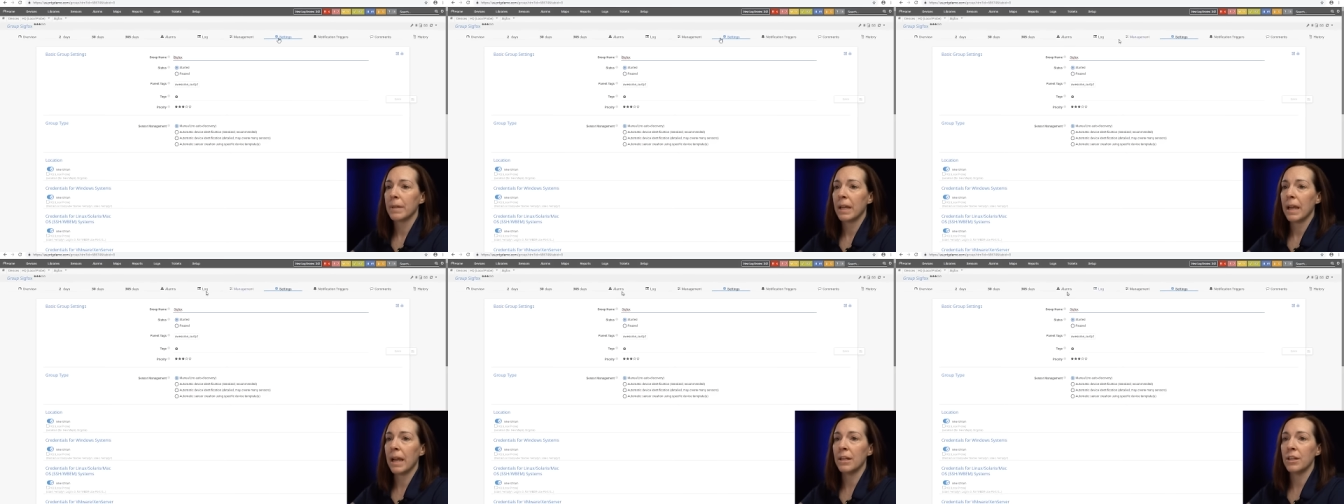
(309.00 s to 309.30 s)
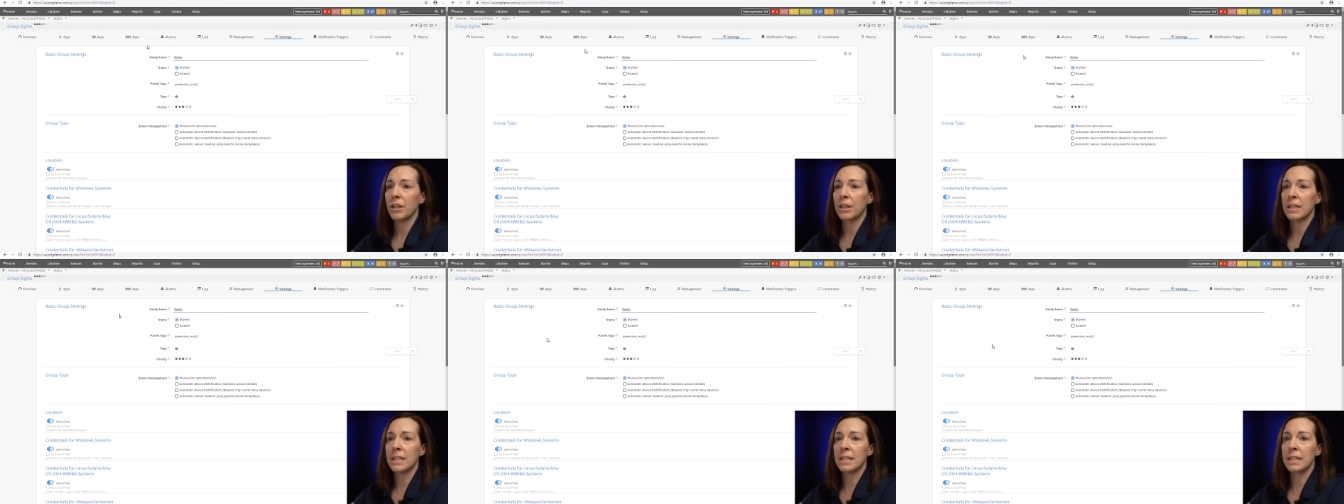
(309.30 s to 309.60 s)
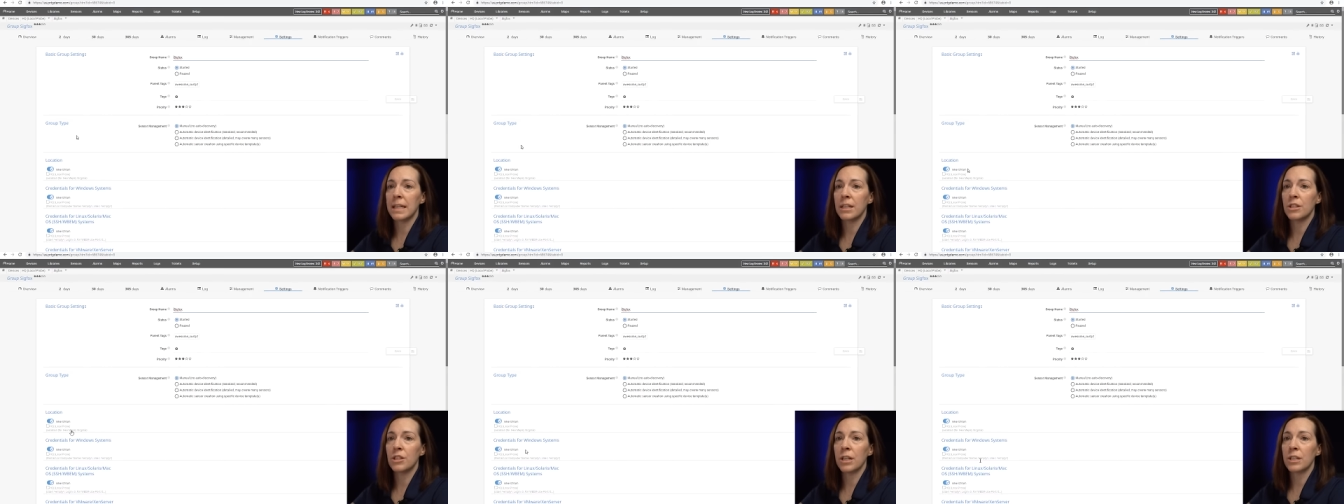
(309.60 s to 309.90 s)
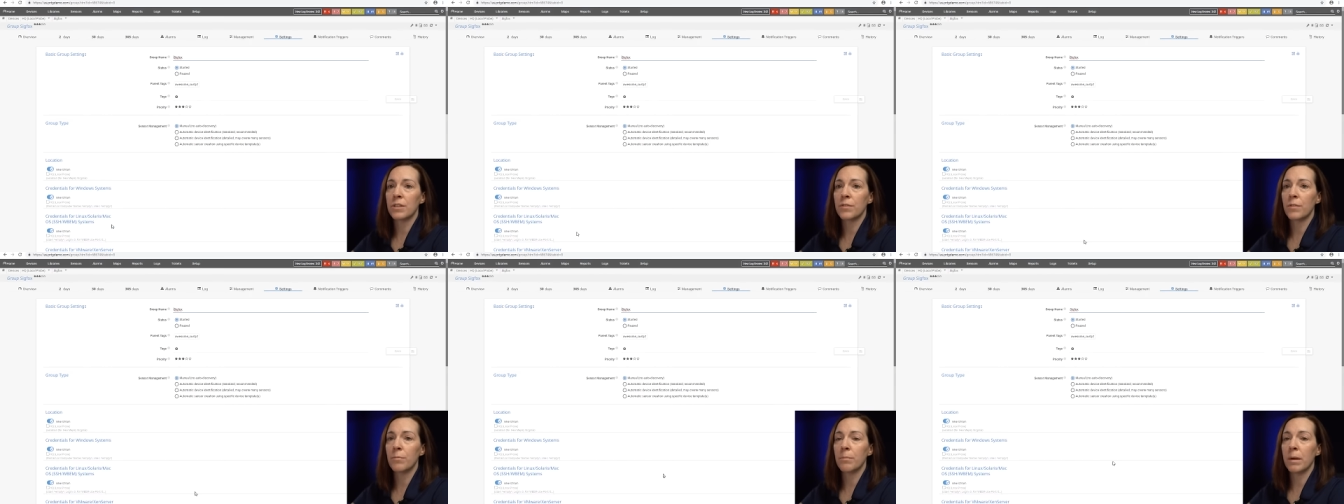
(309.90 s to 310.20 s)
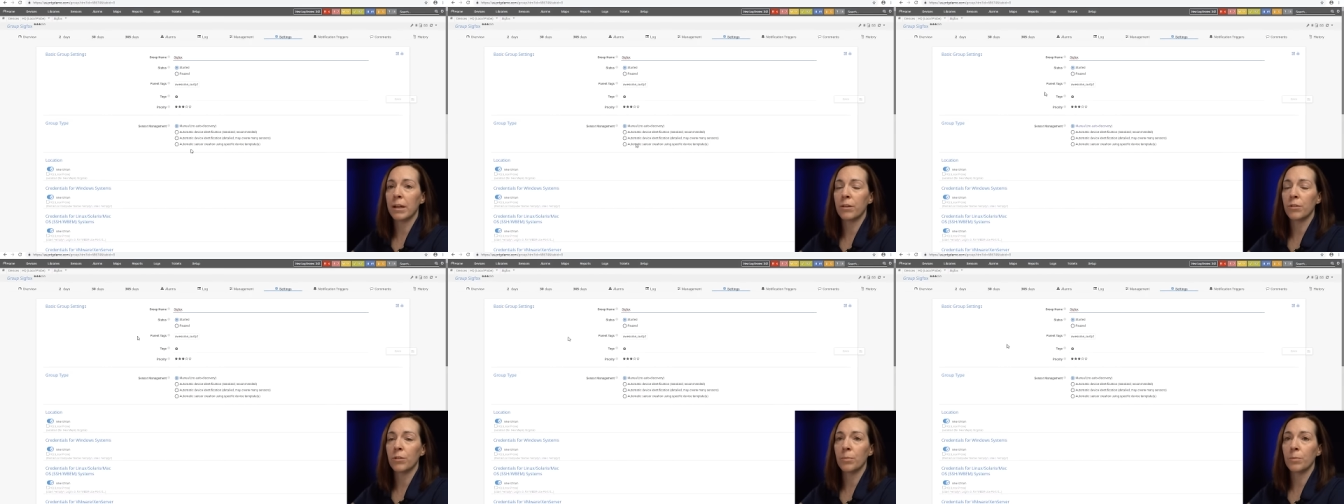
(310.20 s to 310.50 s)
And you can see just from
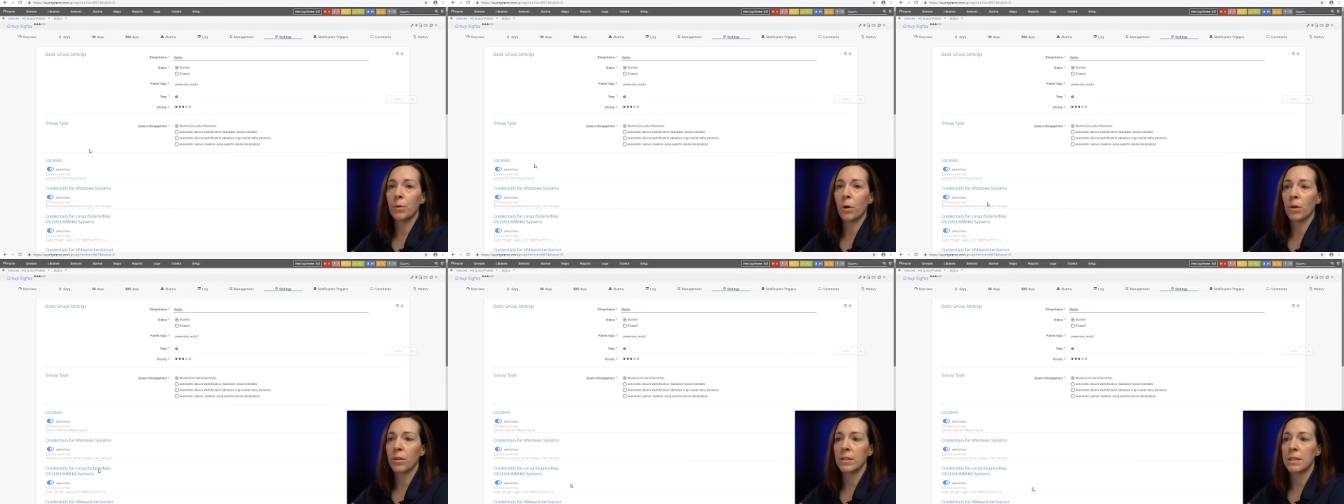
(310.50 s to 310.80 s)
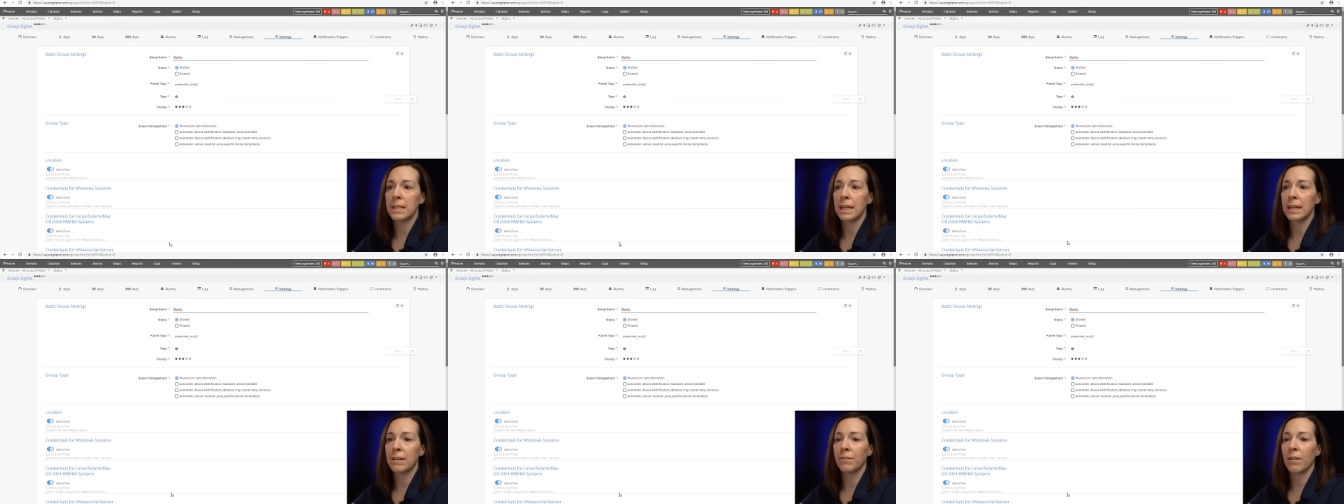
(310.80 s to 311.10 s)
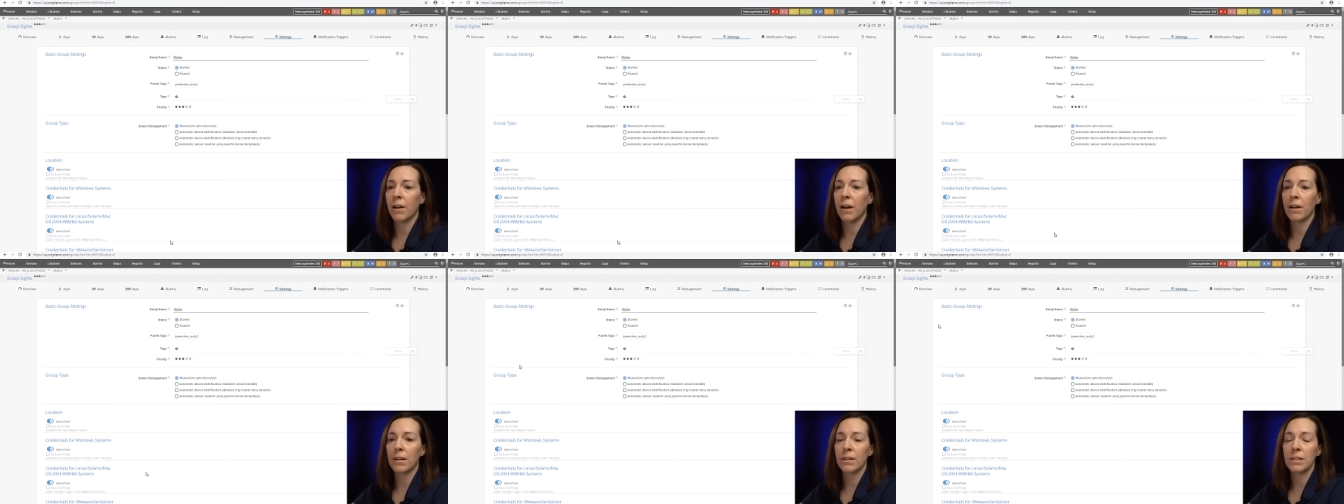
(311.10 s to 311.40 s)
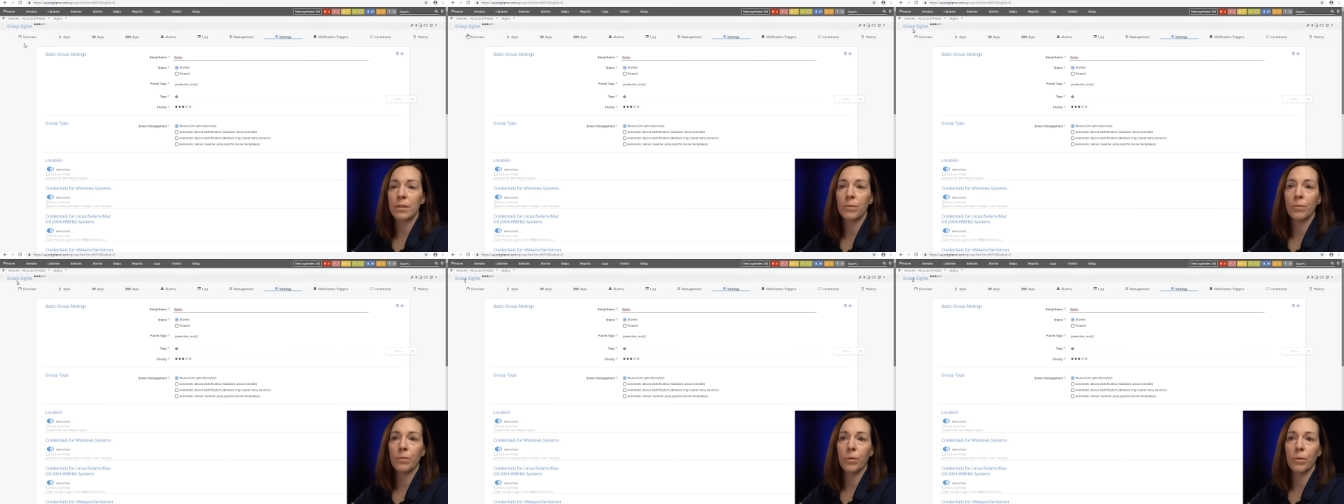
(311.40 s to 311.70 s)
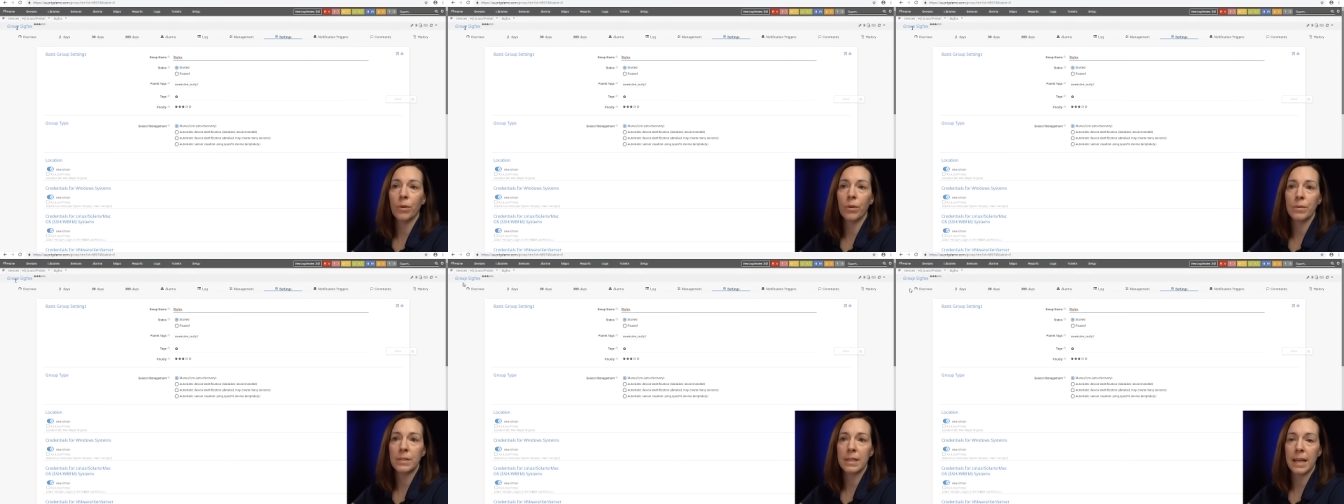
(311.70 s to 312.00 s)
my group called SigFox will
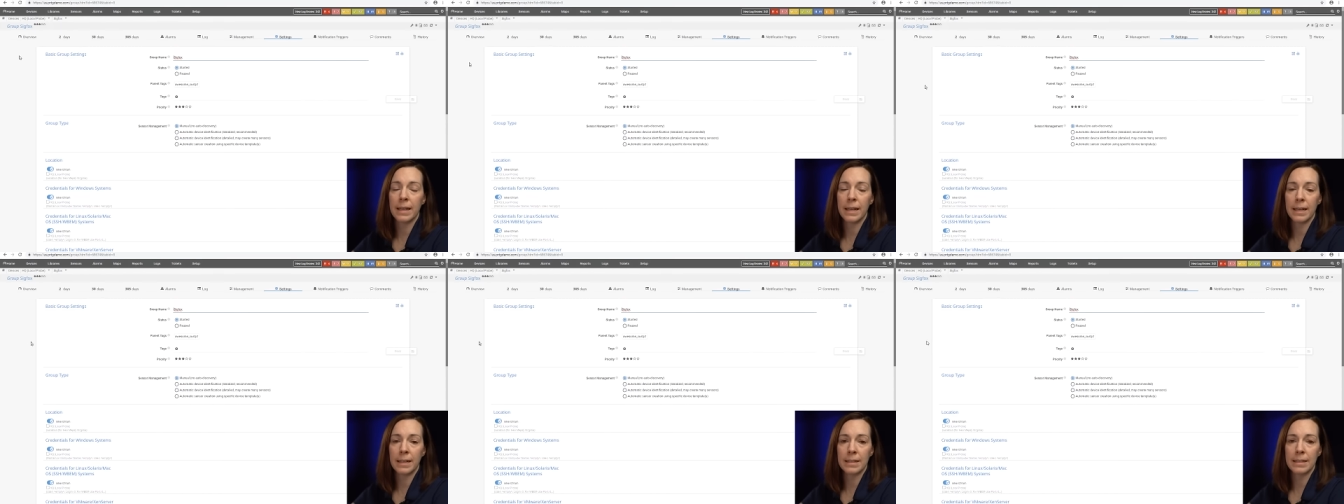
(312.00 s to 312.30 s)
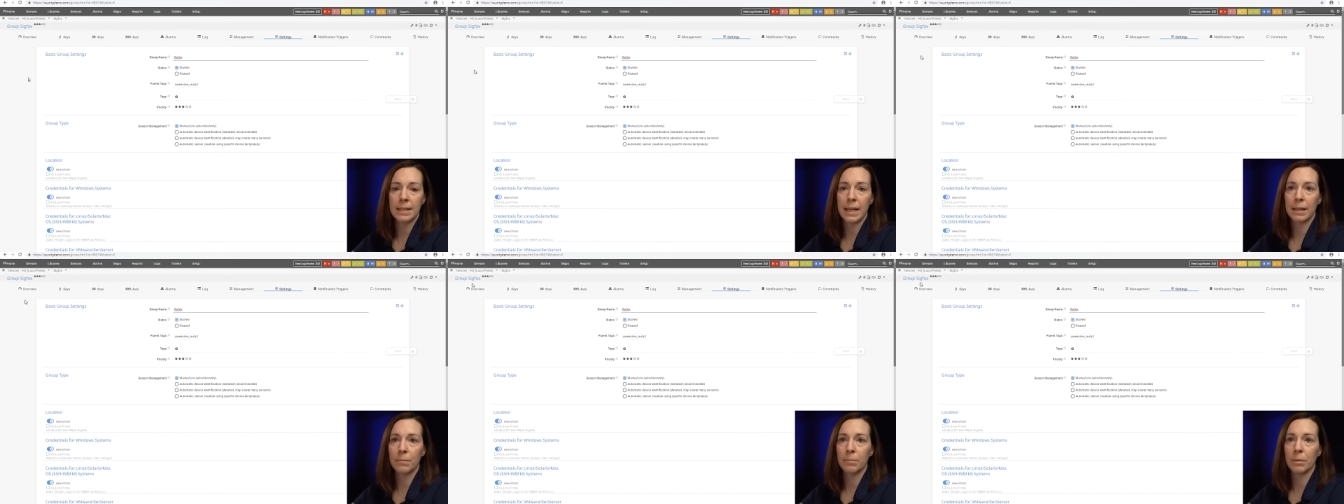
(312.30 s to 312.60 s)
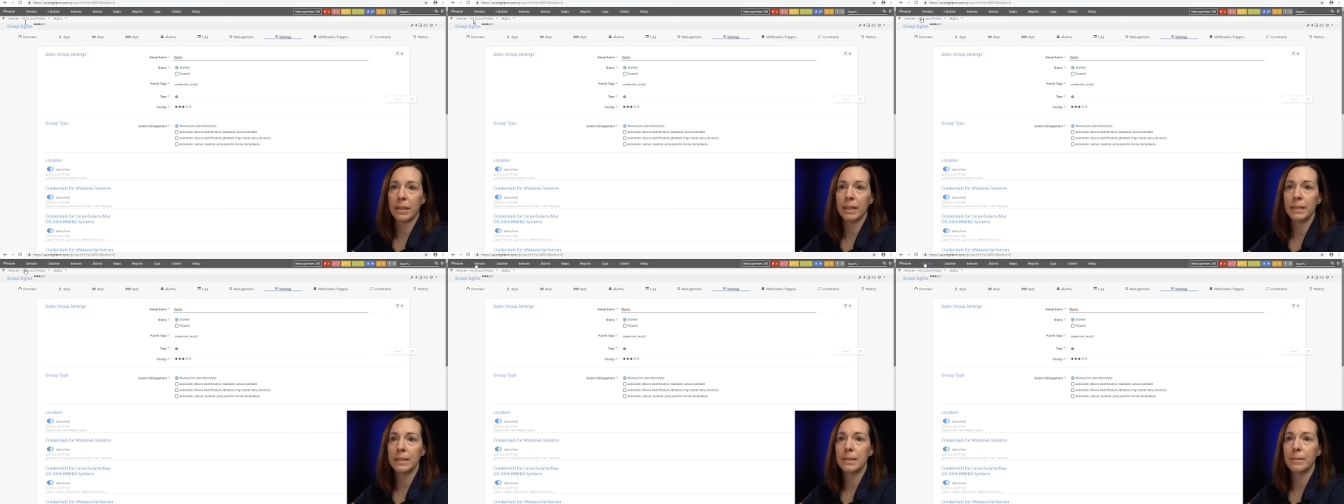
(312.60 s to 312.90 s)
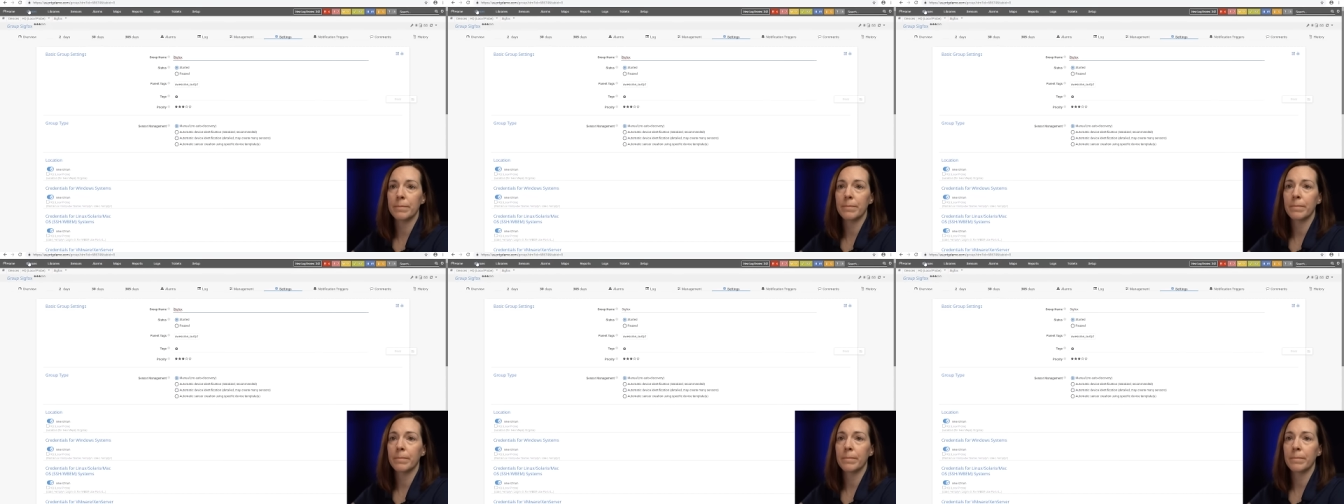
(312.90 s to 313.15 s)
those settings take place.